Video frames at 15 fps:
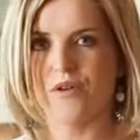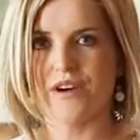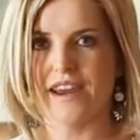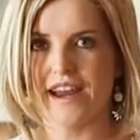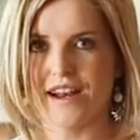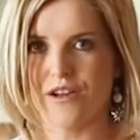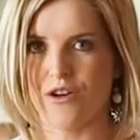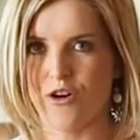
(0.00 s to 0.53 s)

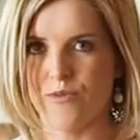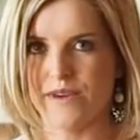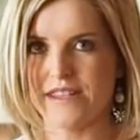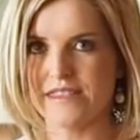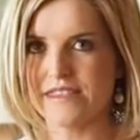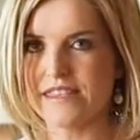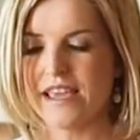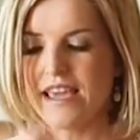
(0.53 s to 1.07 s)
organic
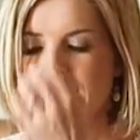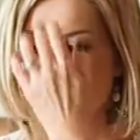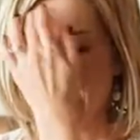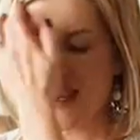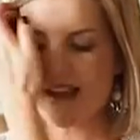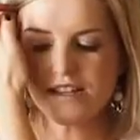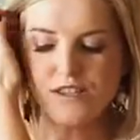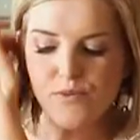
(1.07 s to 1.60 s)
almonds.
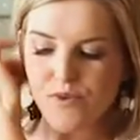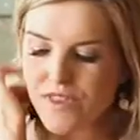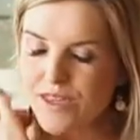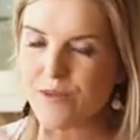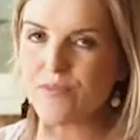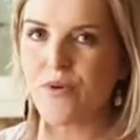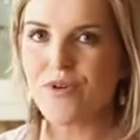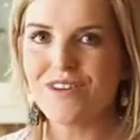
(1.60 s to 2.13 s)
And it's really
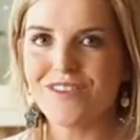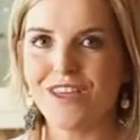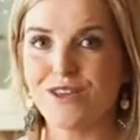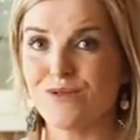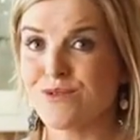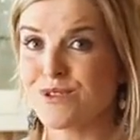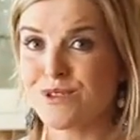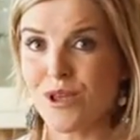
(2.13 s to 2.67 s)
important that
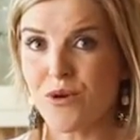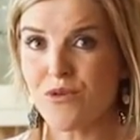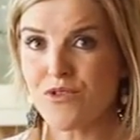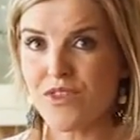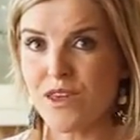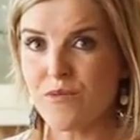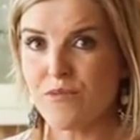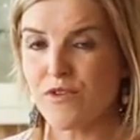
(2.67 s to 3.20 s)
you soak
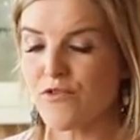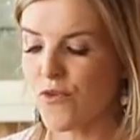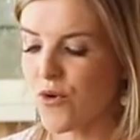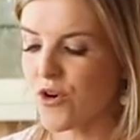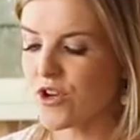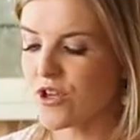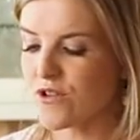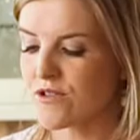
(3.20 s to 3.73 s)
them
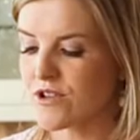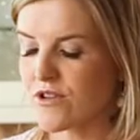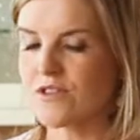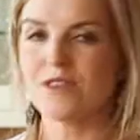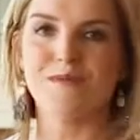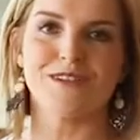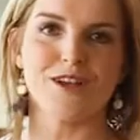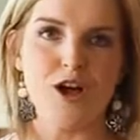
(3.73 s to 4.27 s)
before you turn
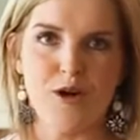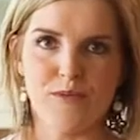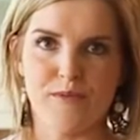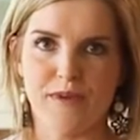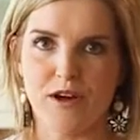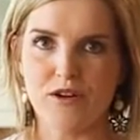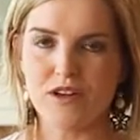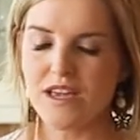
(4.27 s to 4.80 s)
them into almond
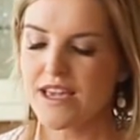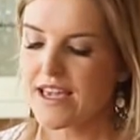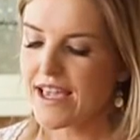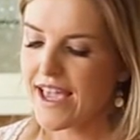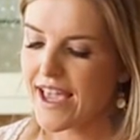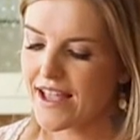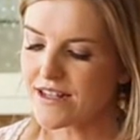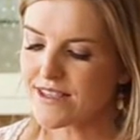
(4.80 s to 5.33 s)
milk.
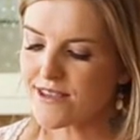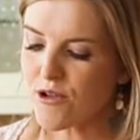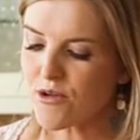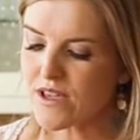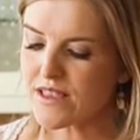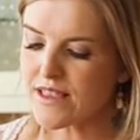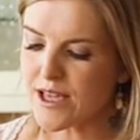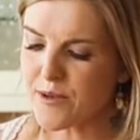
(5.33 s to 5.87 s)
And
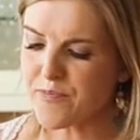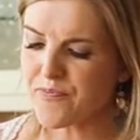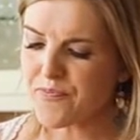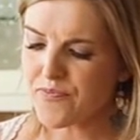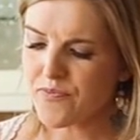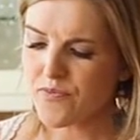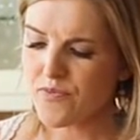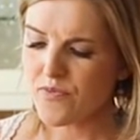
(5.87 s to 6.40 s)
soaking them
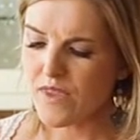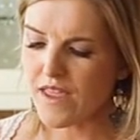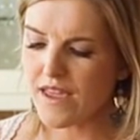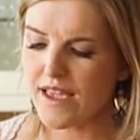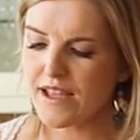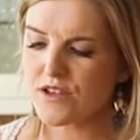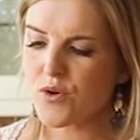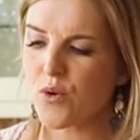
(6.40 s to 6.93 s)

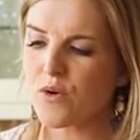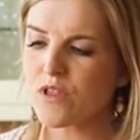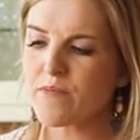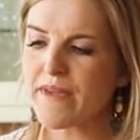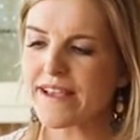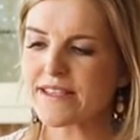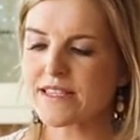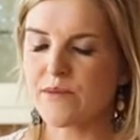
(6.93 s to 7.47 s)
It totally
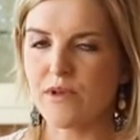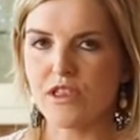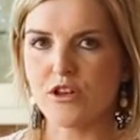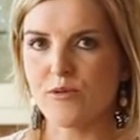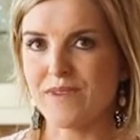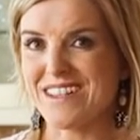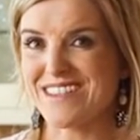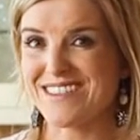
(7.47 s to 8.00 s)
makes them a
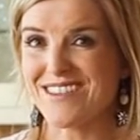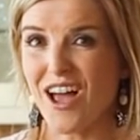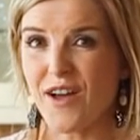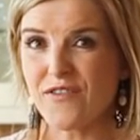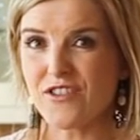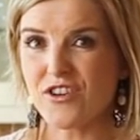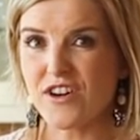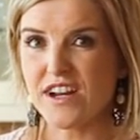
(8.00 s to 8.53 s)
little bit
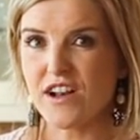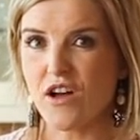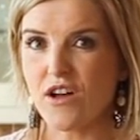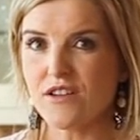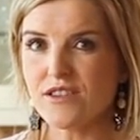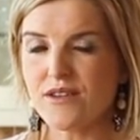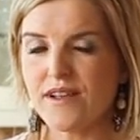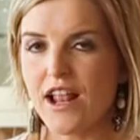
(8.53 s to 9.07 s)
softer, and
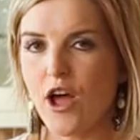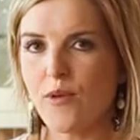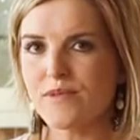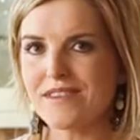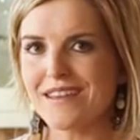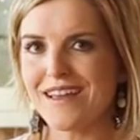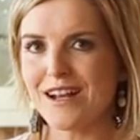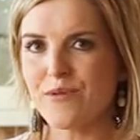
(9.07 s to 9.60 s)
also it
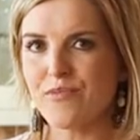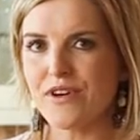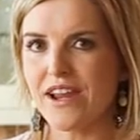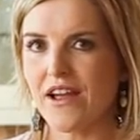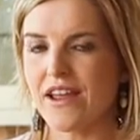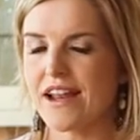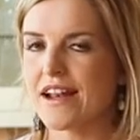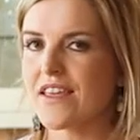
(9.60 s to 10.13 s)
helps to kind of bring
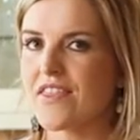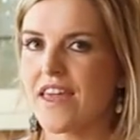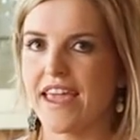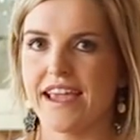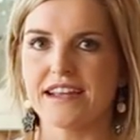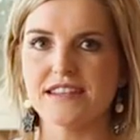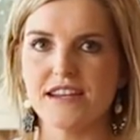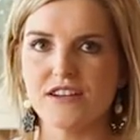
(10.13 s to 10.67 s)
out any of the
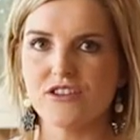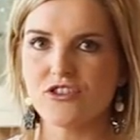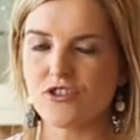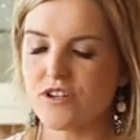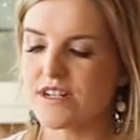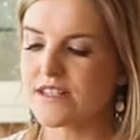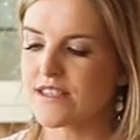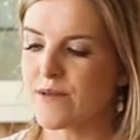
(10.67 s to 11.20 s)

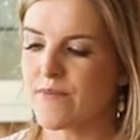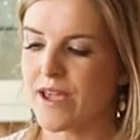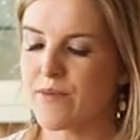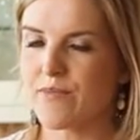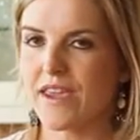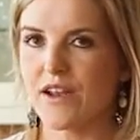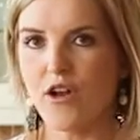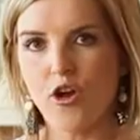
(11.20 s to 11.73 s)
anti-nutrients that
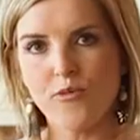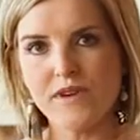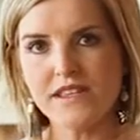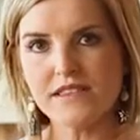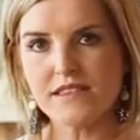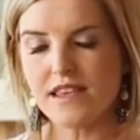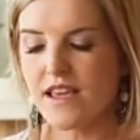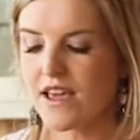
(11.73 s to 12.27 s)
might be in
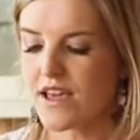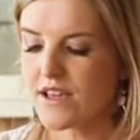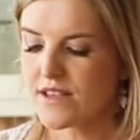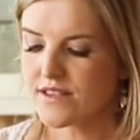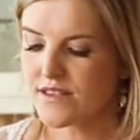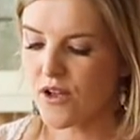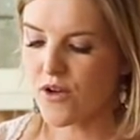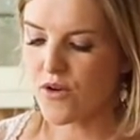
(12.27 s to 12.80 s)
almonds.
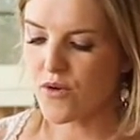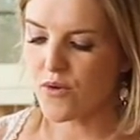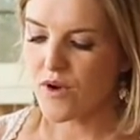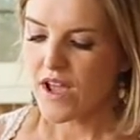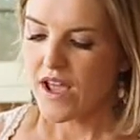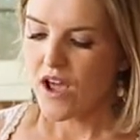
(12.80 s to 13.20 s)
So